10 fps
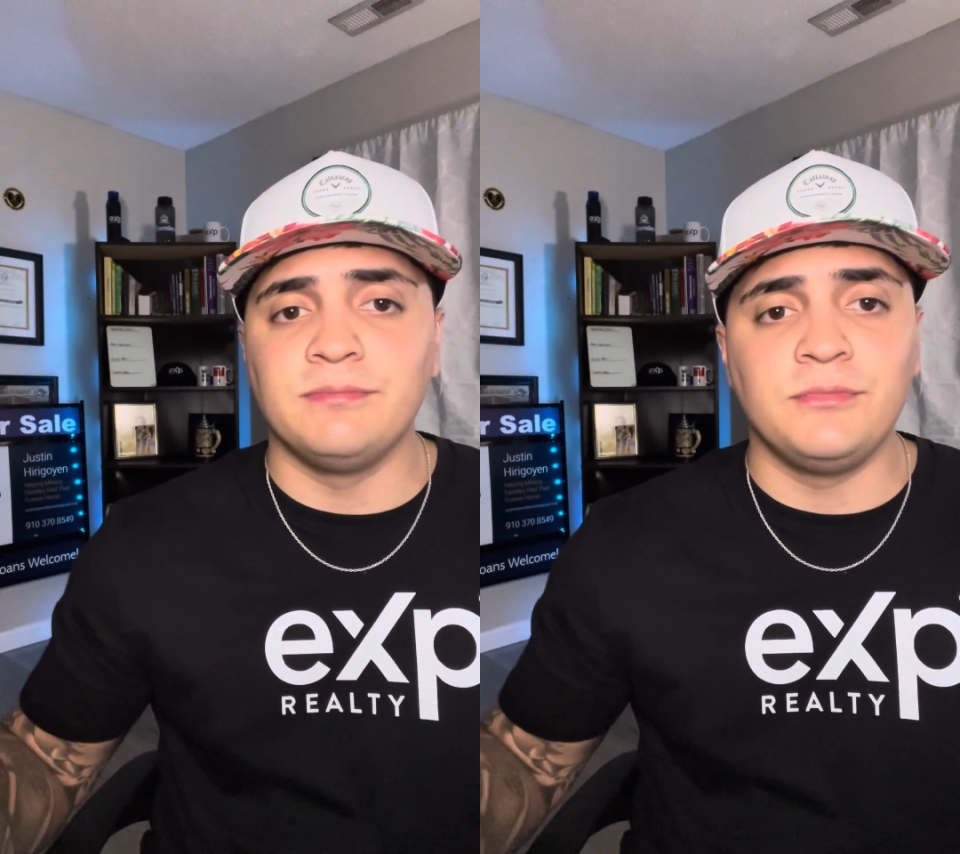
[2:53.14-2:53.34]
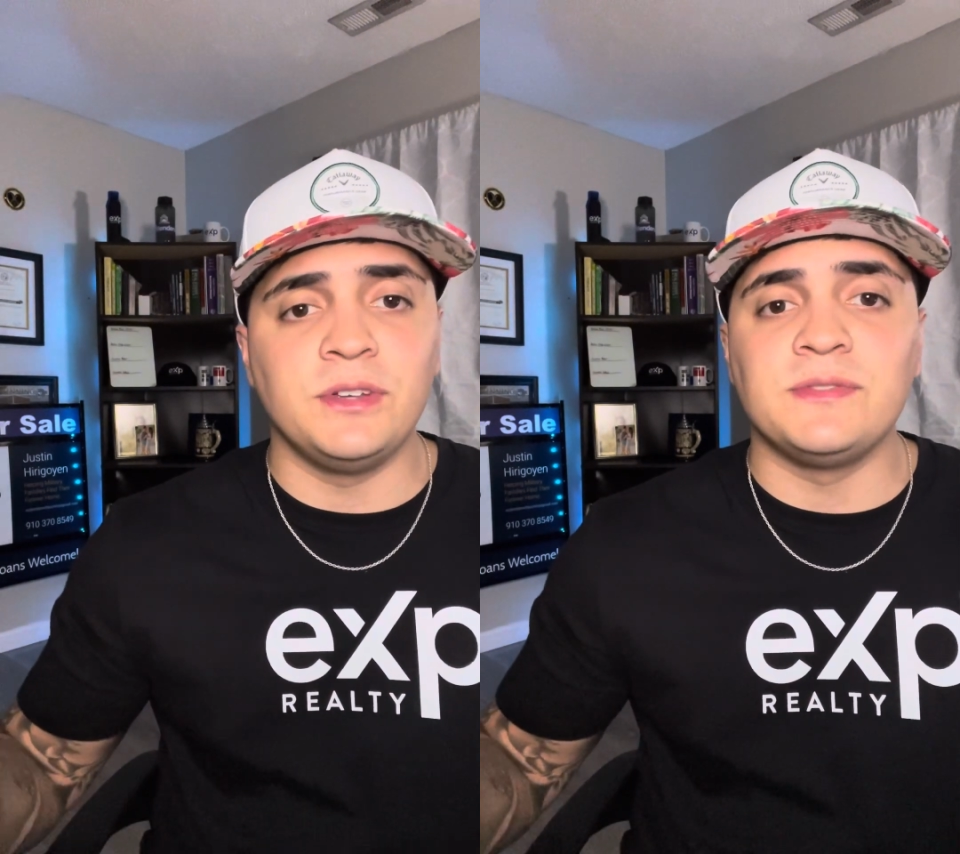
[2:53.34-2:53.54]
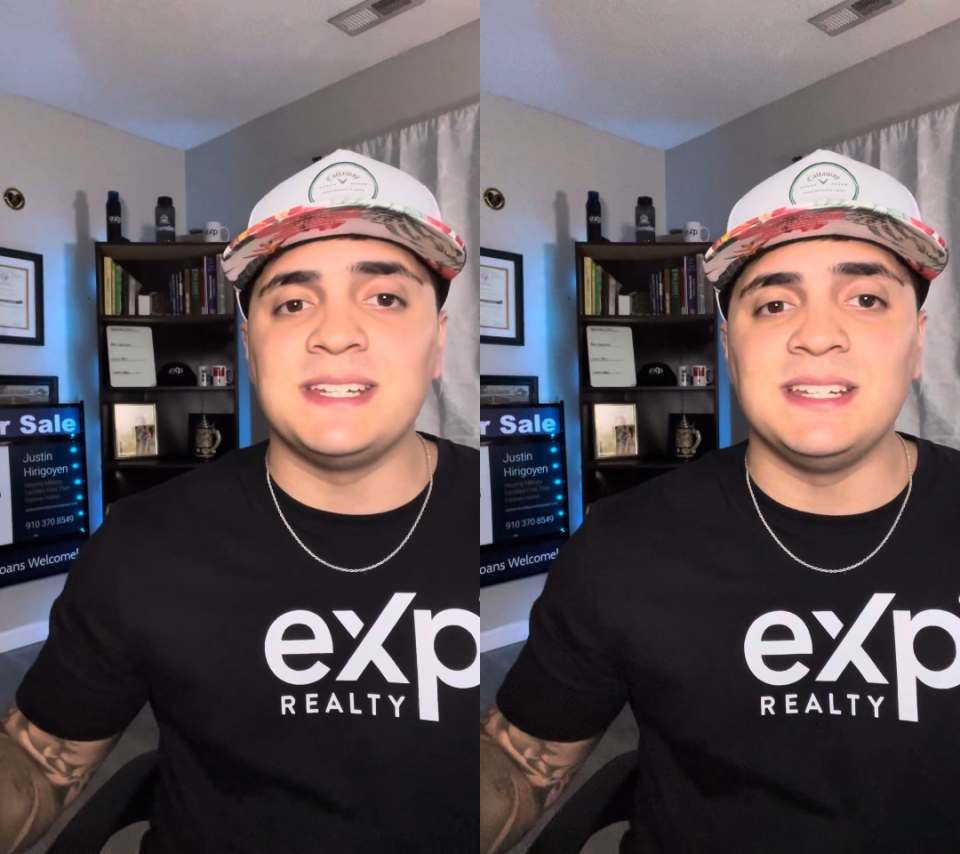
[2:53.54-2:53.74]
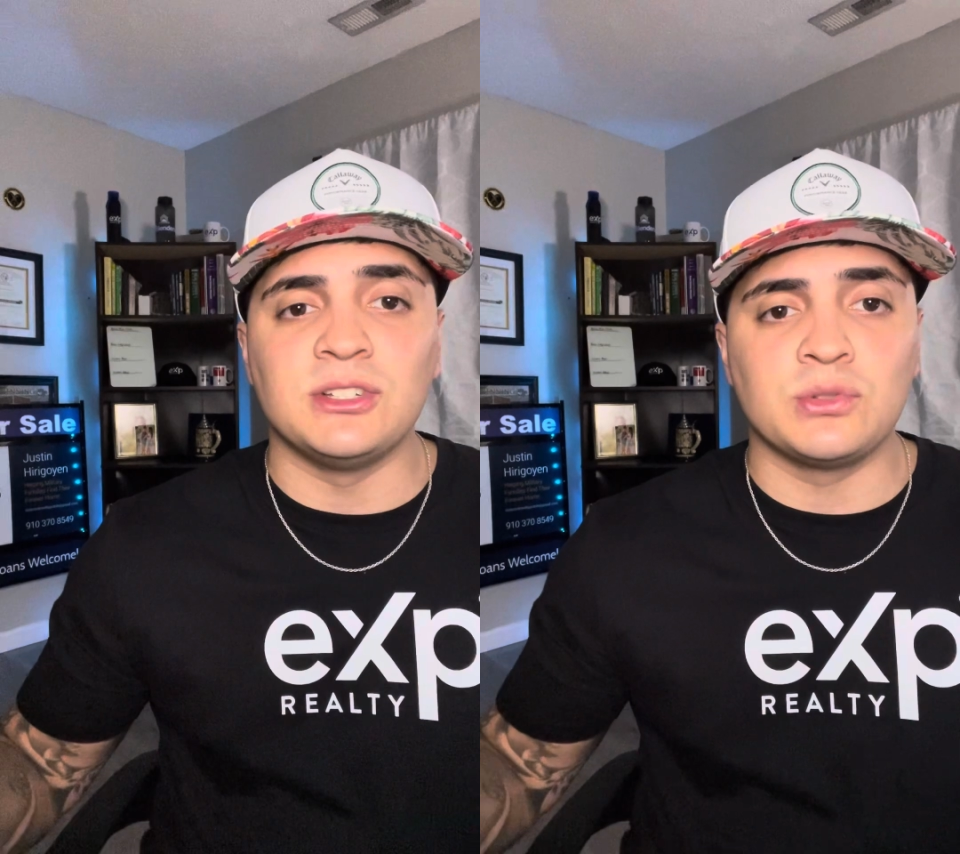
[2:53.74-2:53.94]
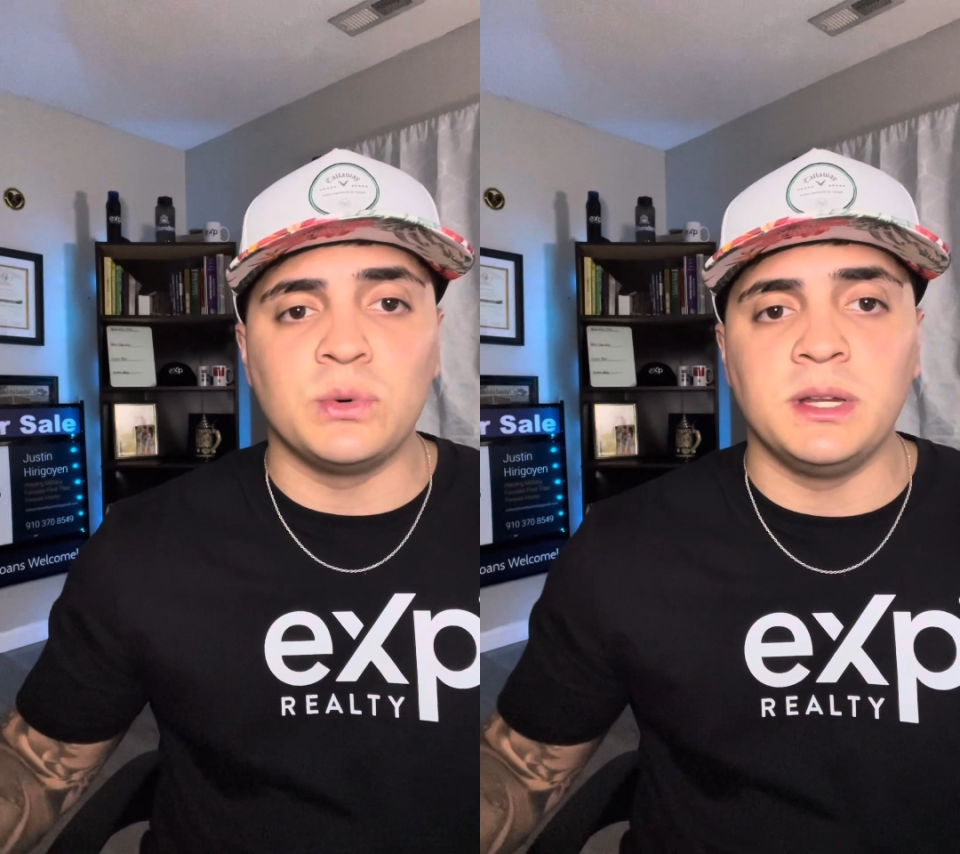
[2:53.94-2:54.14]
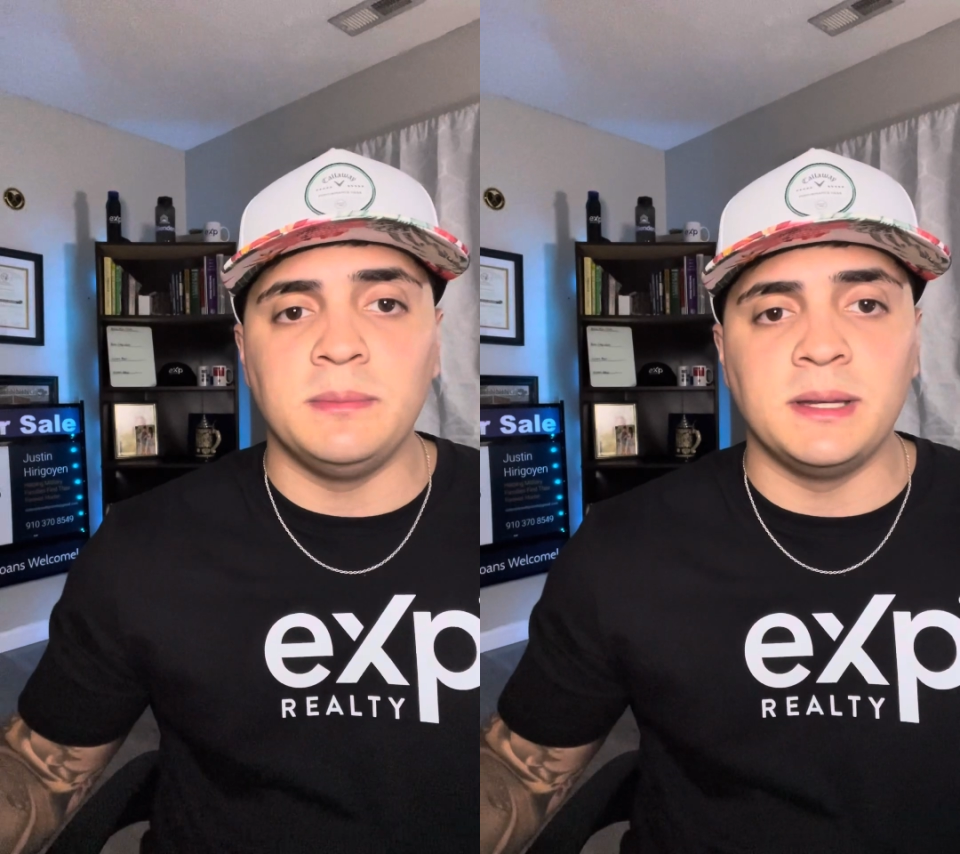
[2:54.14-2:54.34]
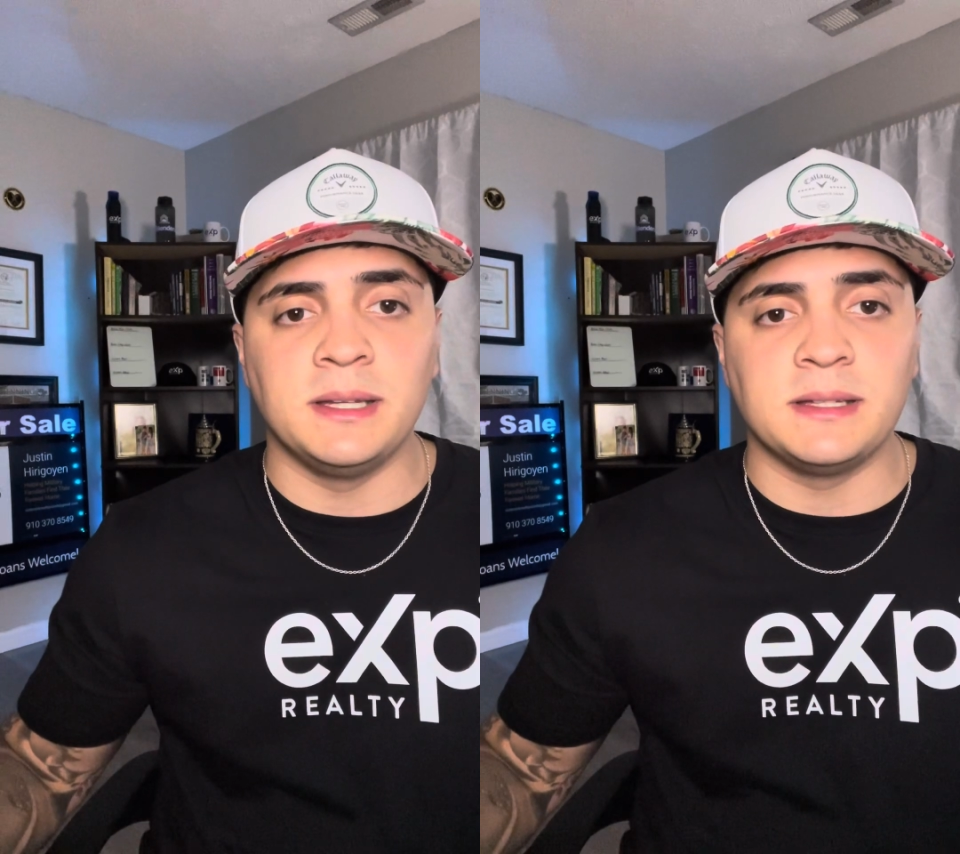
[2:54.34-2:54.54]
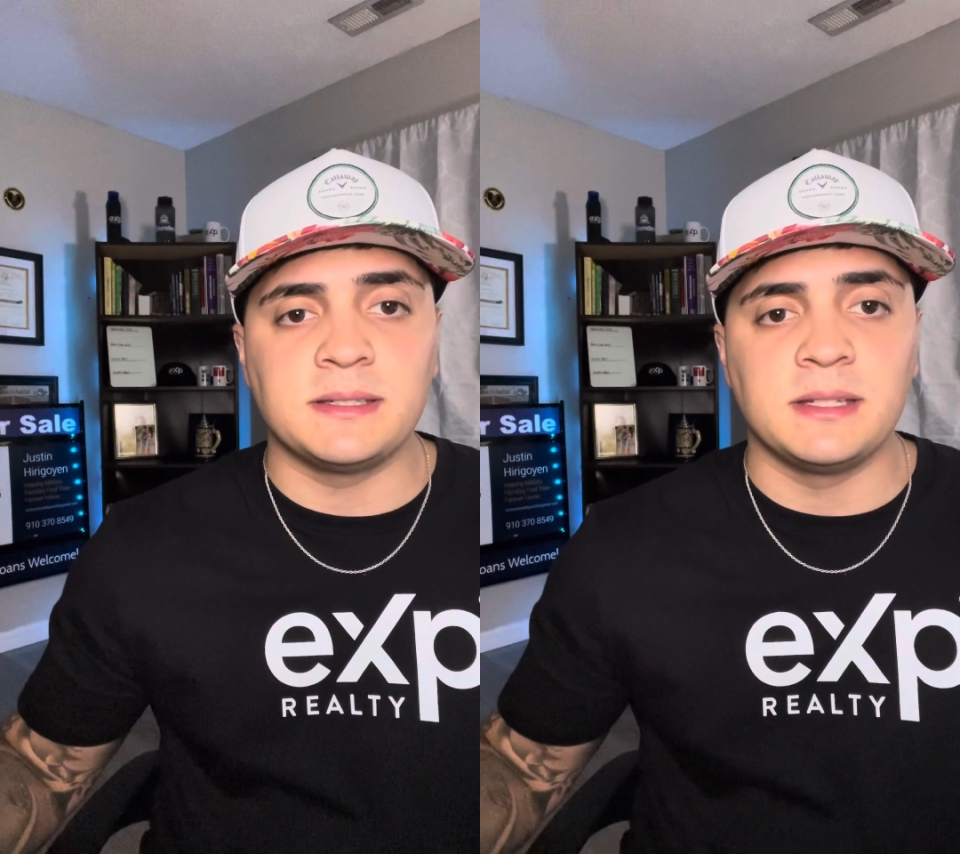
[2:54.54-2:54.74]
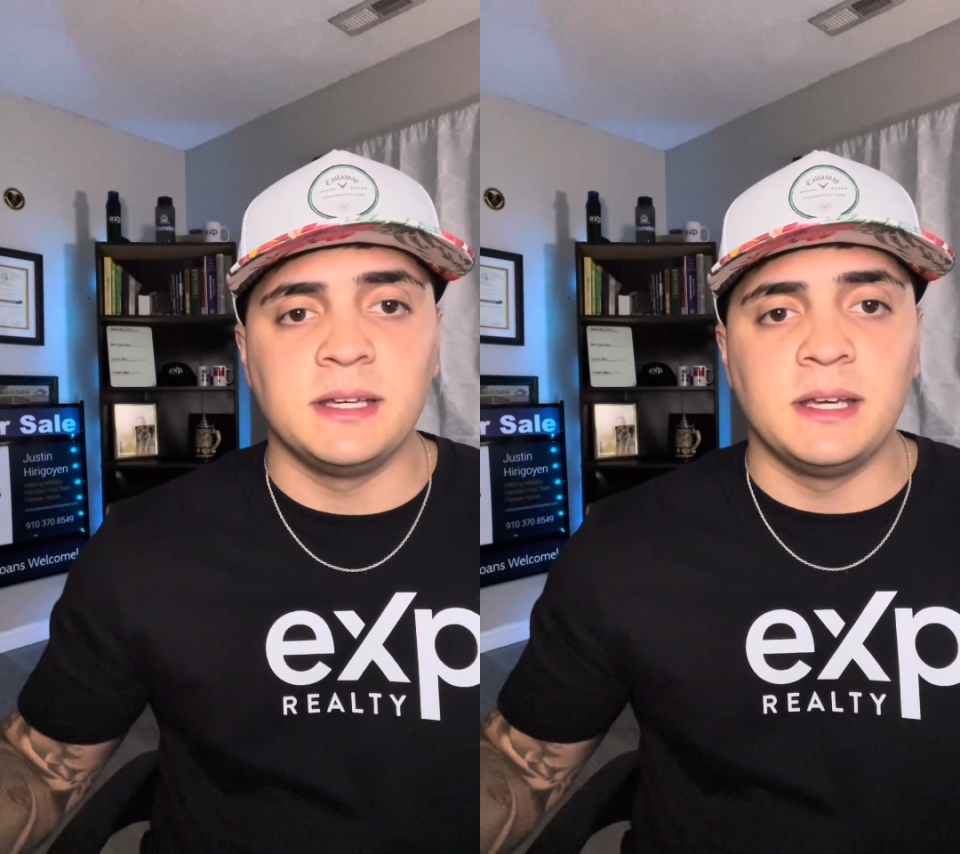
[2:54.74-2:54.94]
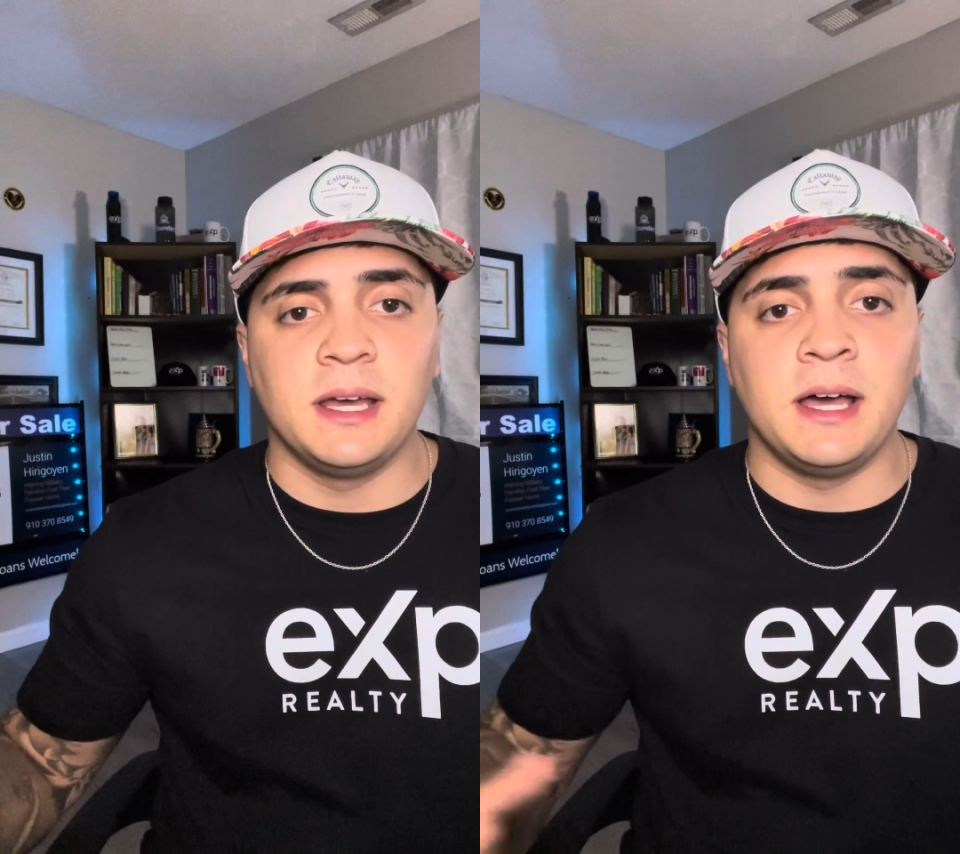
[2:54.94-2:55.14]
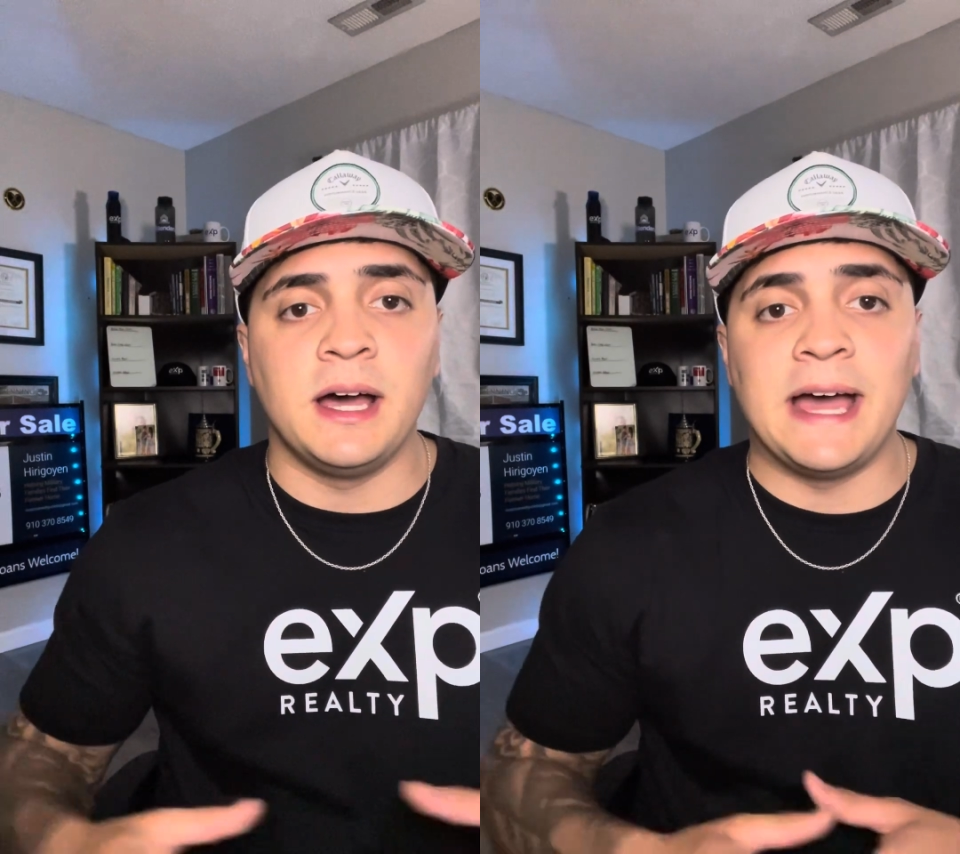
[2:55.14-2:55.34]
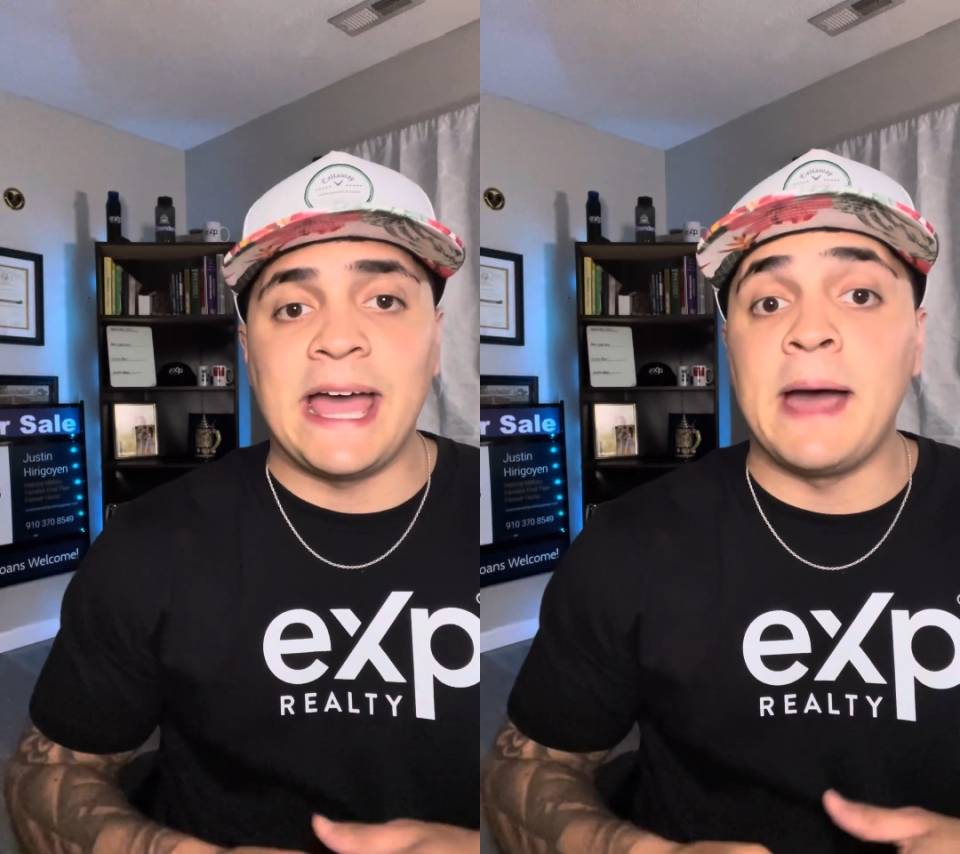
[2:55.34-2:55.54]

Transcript: 15 to 20 minutes. At